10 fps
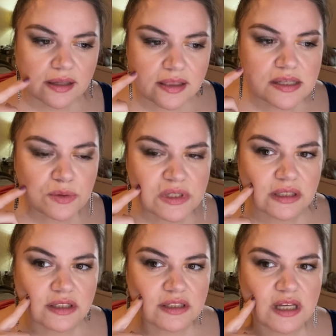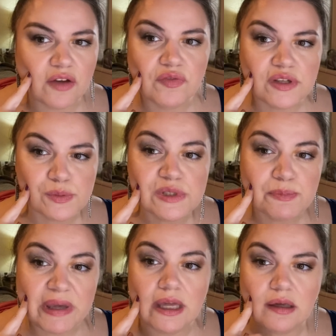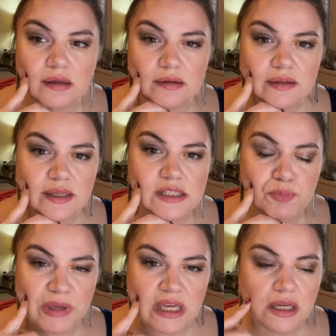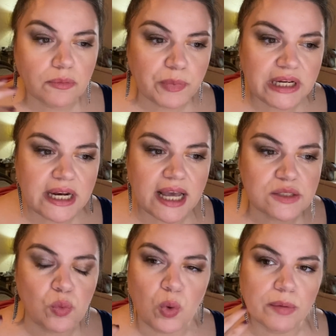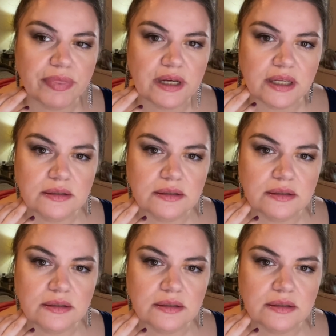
This one's a little tough. This one's pink. It's pink, but it has warmth in it.